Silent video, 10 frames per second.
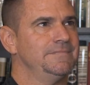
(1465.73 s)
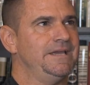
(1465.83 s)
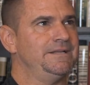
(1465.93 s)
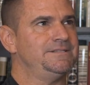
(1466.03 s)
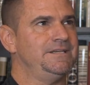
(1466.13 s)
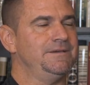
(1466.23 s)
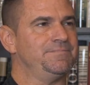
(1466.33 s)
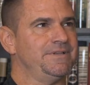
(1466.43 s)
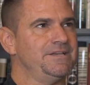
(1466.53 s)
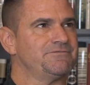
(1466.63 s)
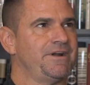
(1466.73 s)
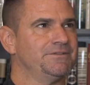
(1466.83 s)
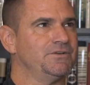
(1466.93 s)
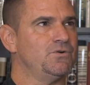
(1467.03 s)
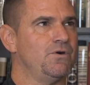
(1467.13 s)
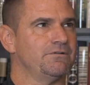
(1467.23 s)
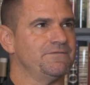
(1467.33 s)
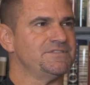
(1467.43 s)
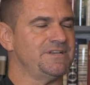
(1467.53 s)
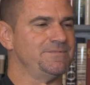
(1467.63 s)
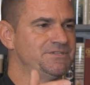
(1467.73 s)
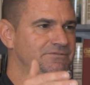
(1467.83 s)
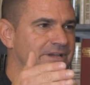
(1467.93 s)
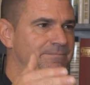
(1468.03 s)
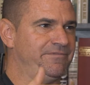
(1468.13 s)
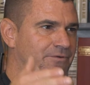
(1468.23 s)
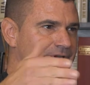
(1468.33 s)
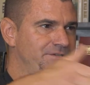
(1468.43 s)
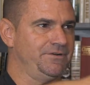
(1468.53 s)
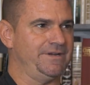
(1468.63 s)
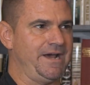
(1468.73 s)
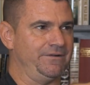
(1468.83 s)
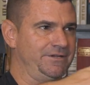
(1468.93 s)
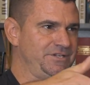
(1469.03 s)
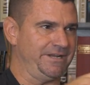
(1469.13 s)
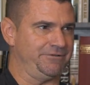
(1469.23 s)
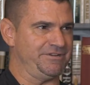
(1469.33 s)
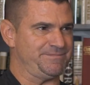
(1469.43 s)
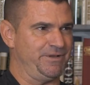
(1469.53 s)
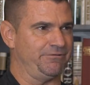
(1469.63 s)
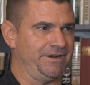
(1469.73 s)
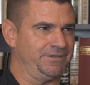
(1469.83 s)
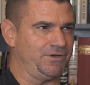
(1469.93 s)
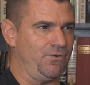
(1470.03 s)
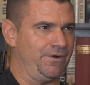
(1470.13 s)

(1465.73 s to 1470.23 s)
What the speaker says: antique place right in the corner of Summer Street before you turn down at Jenny Gristmill, right in the corner.